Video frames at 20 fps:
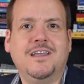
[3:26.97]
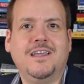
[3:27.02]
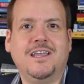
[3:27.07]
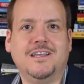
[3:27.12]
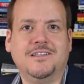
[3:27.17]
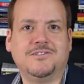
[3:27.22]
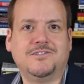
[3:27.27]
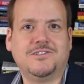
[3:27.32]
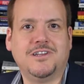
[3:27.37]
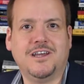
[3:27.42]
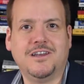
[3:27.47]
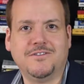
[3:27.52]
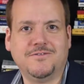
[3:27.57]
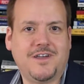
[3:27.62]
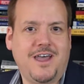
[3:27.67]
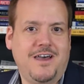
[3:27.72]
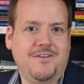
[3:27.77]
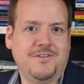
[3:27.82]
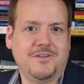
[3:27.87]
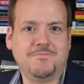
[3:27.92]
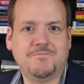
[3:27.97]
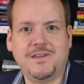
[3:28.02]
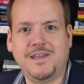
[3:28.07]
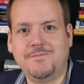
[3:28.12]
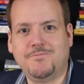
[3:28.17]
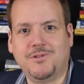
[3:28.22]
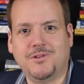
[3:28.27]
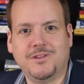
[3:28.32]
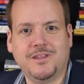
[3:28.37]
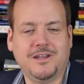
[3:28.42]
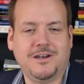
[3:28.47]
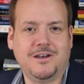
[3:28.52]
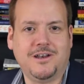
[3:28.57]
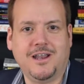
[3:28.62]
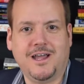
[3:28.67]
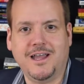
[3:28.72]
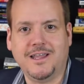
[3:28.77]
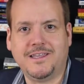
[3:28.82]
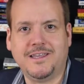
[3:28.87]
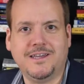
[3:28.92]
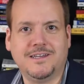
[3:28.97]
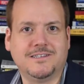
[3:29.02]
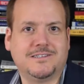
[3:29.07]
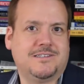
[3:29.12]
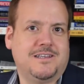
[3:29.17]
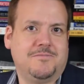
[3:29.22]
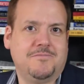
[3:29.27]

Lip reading: instead of having people that are like, yes,